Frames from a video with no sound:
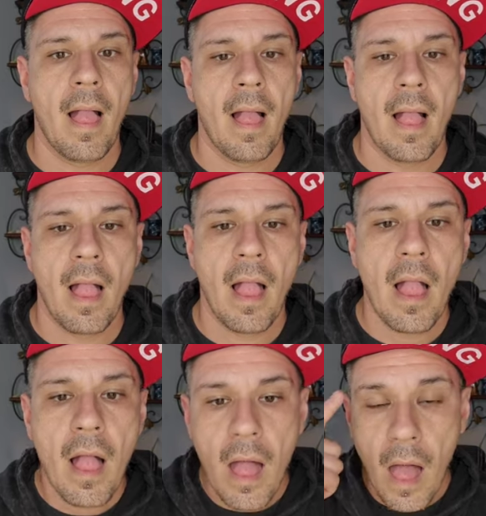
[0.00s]

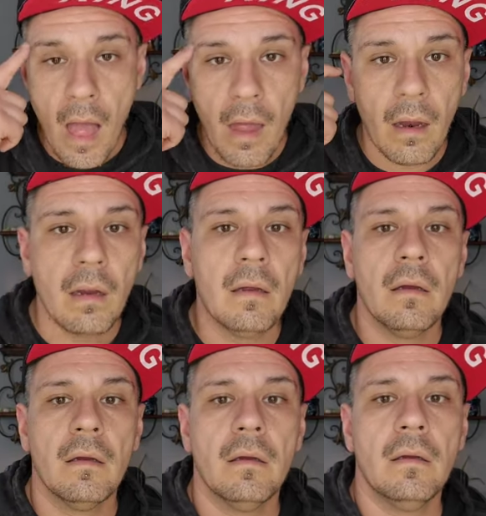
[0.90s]

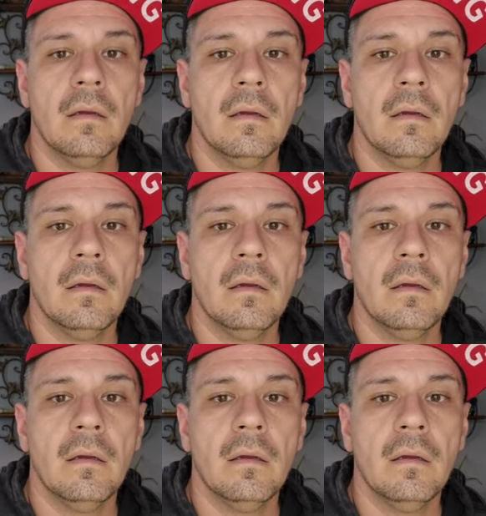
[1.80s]
[no speech]